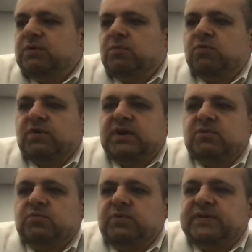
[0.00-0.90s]
we were
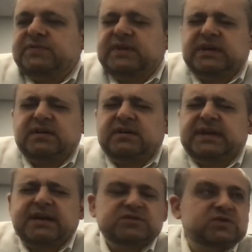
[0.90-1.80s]
working with
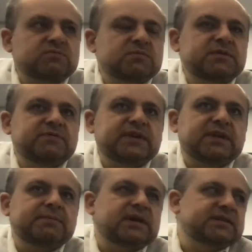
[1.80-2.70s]
uh, Councilwoman
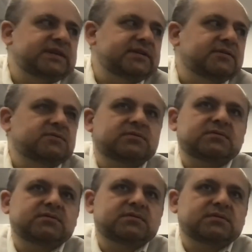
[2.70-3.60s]
Vickie
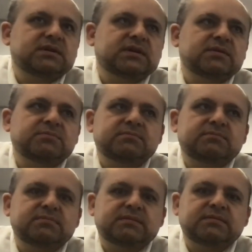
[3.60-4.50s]
Paladino
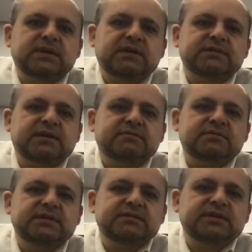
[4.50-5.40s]
um, out,
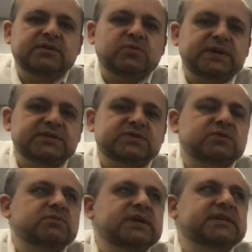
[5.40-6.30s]
out in, in
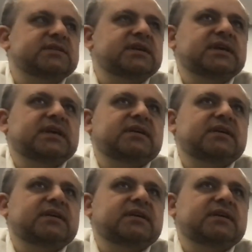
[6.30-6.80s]
Queens. So it